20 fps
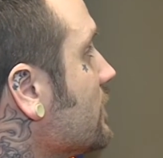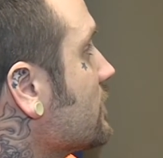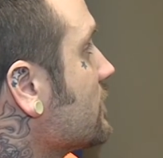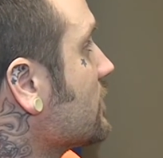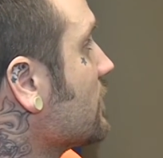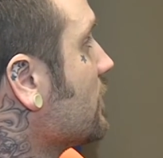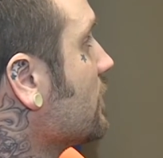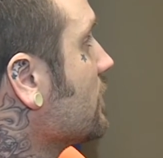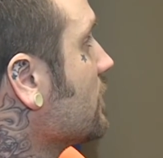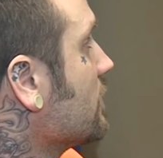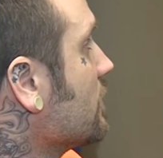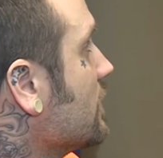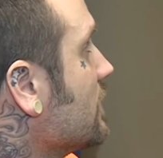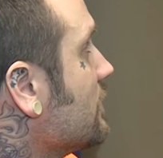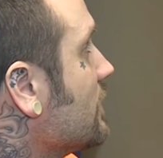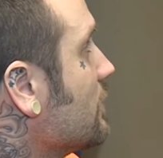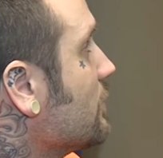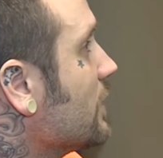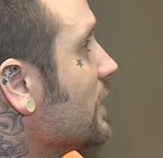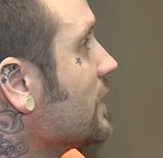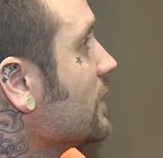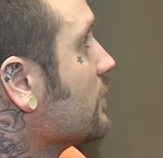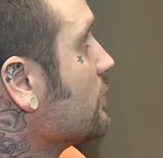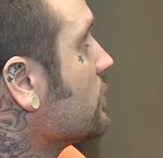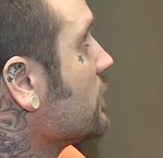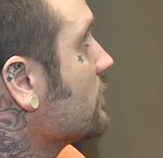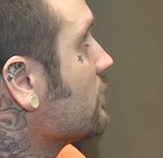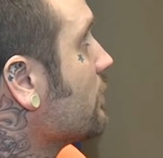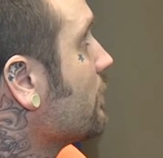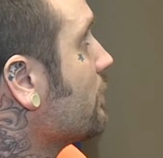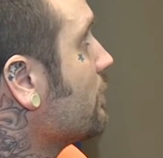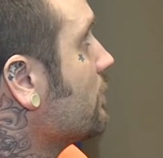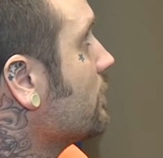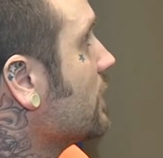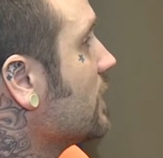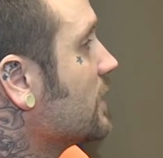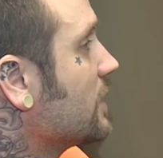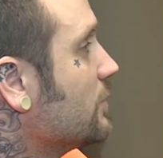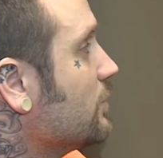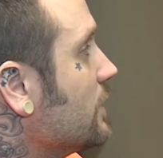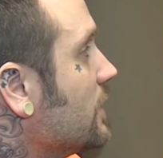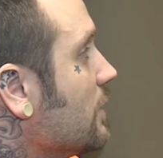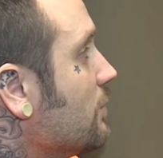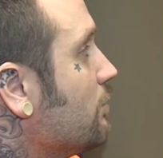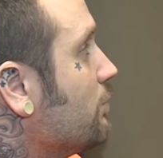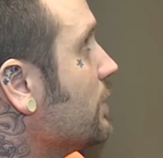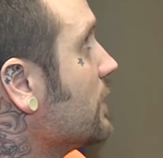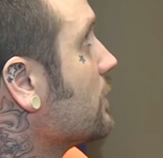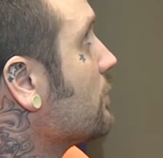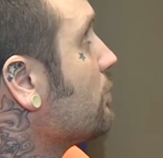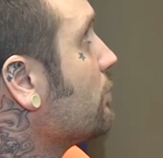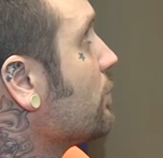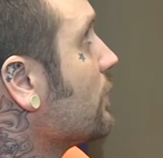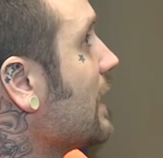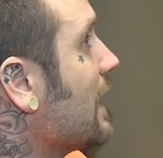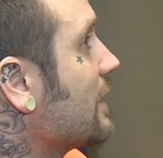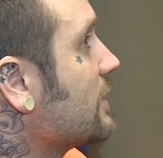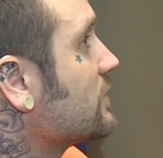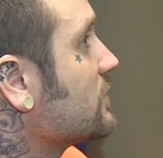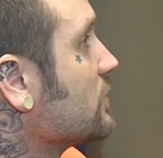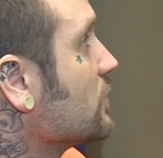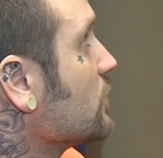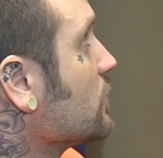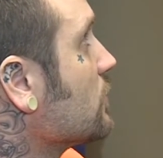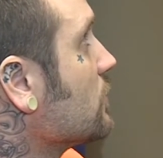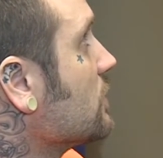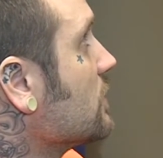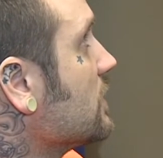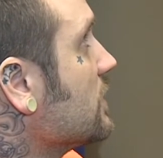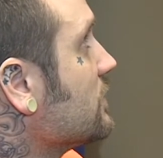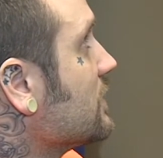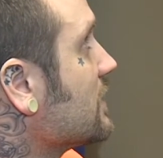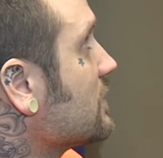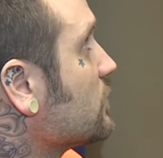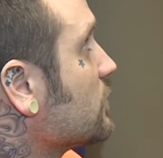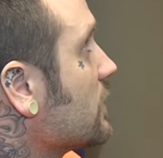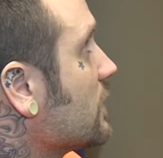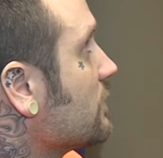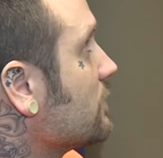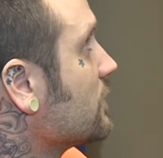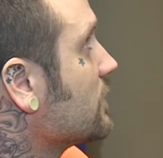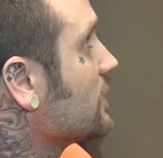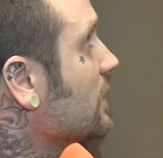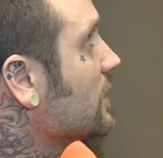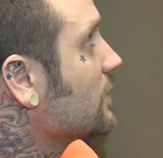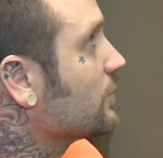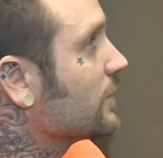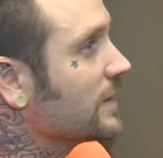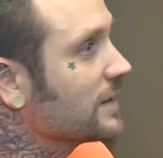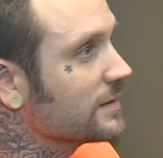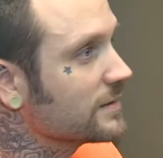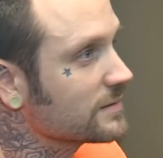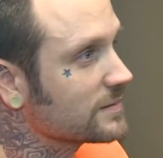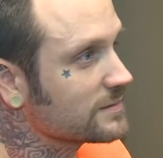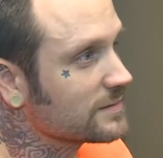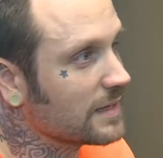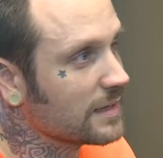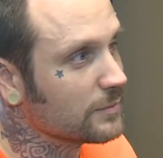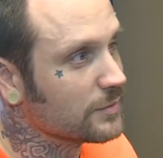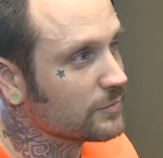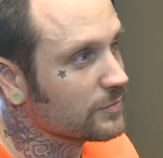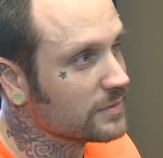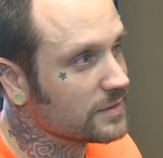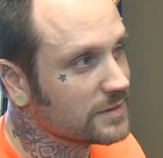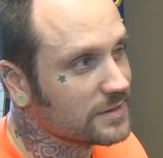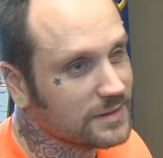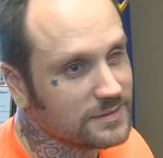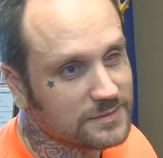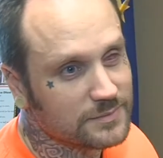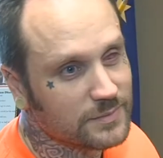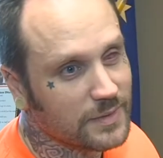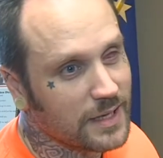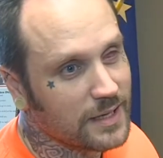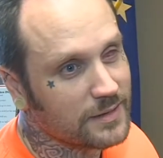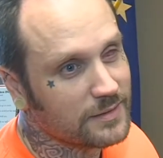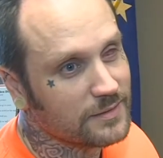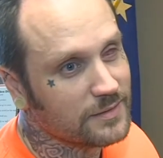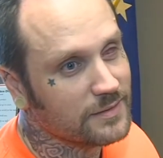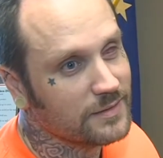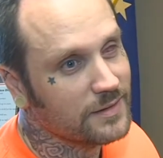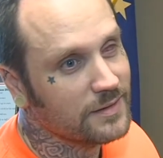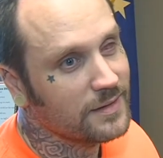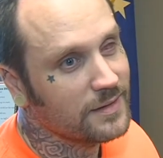a star, if I'm painting a big, it could be a big black circle. If that's what I feel like painting at the time, it really doesn't matter.